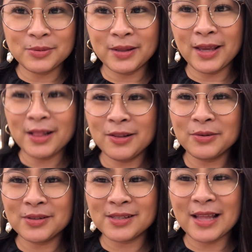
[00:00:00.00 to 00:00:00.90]
is what it
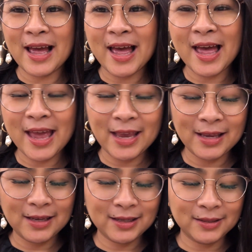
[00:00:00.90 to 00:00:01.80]
looks
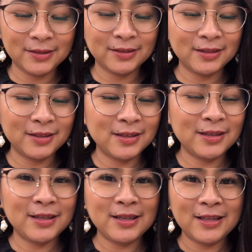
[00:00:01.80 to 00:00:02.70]
like.
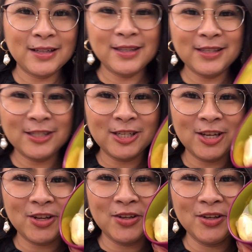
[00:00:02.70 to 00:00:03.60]

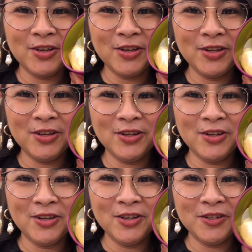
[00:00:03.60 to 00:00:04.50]

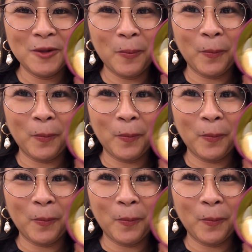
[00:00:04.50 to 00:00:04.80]
Cha-da!